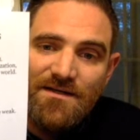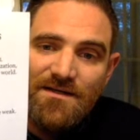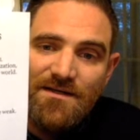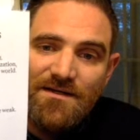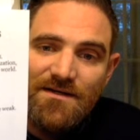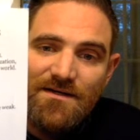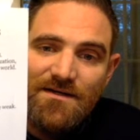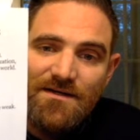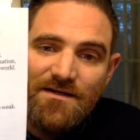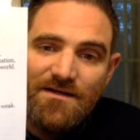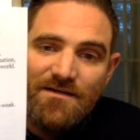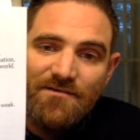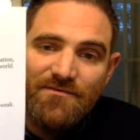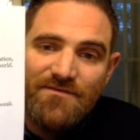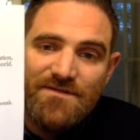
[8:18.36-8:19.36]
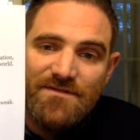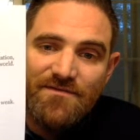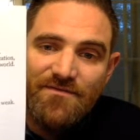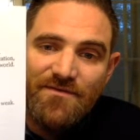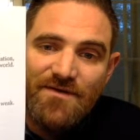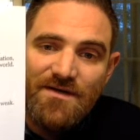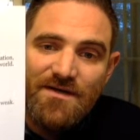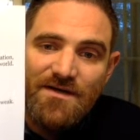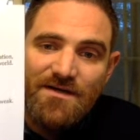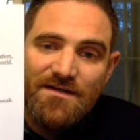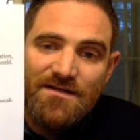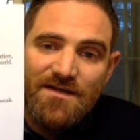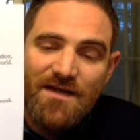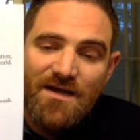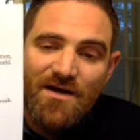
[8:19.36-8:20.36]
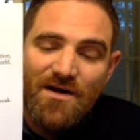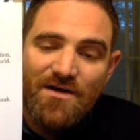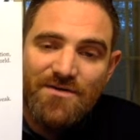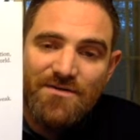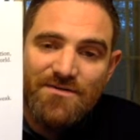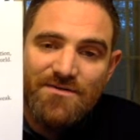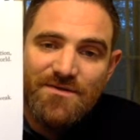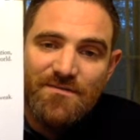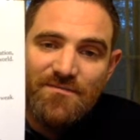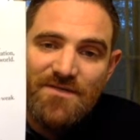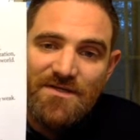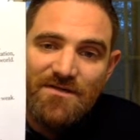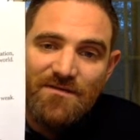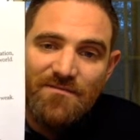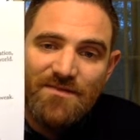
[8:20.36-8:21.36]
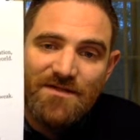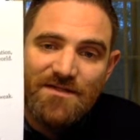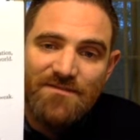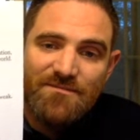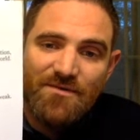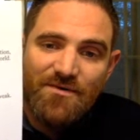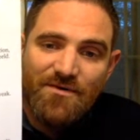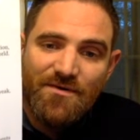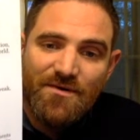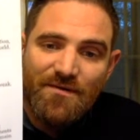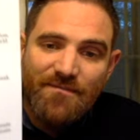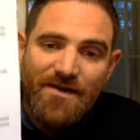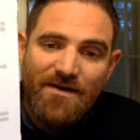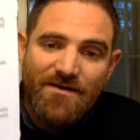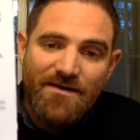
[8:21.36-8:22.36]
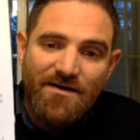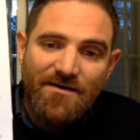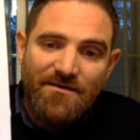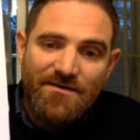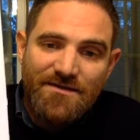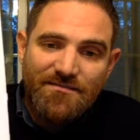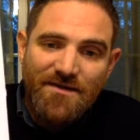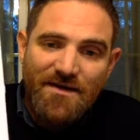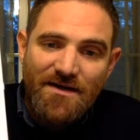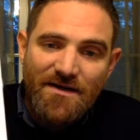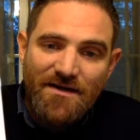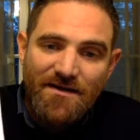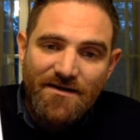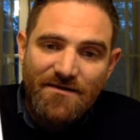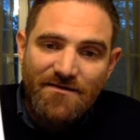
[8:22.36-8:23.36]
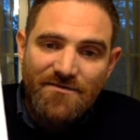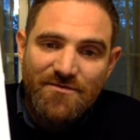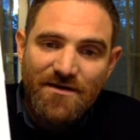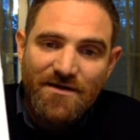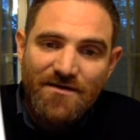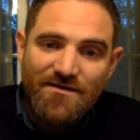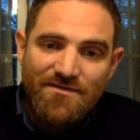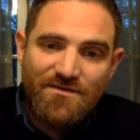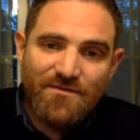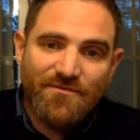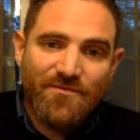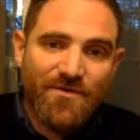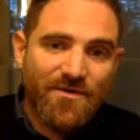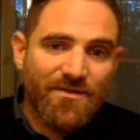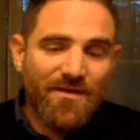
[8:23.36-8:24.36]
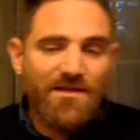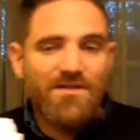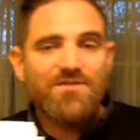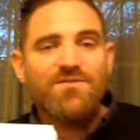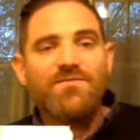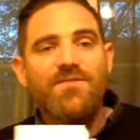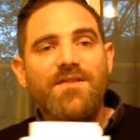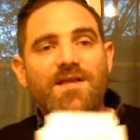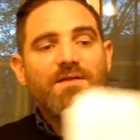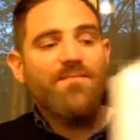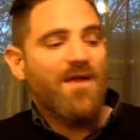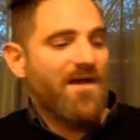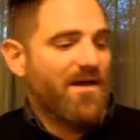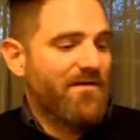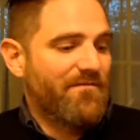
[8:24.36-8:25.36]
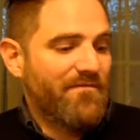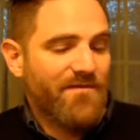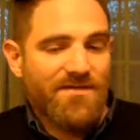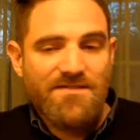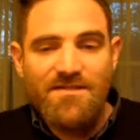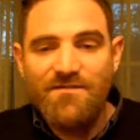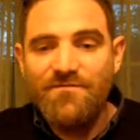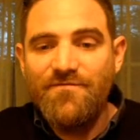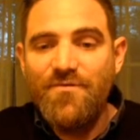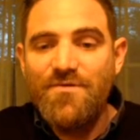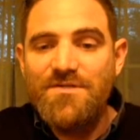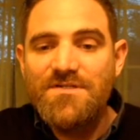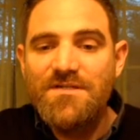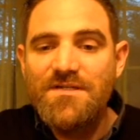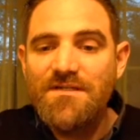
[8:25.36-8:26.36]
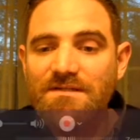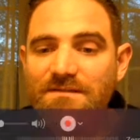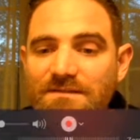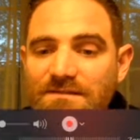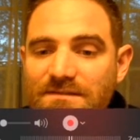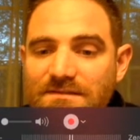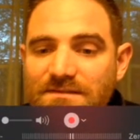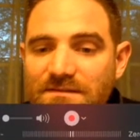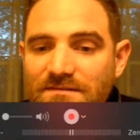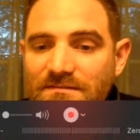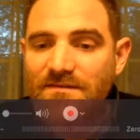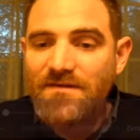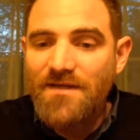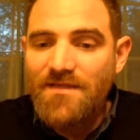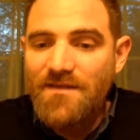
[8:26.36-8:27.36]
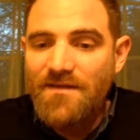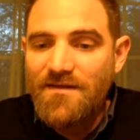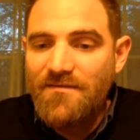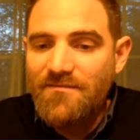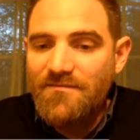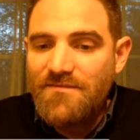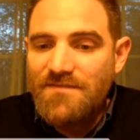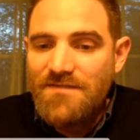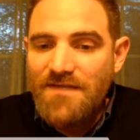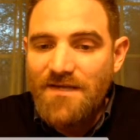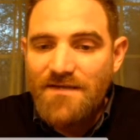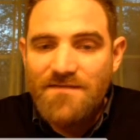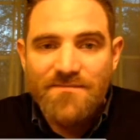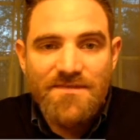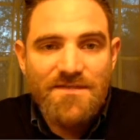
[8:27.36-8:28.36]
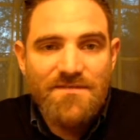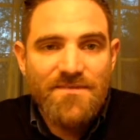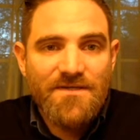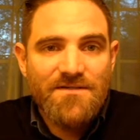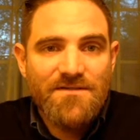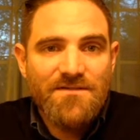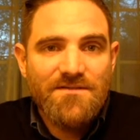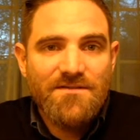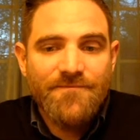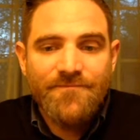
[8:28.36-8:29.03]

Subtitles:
of different characters you can be. You can be an explorer, a bounty hunter, a spy, trader, and so forth. And each of them have a set of 4 skills. I think I scanned some of these pages.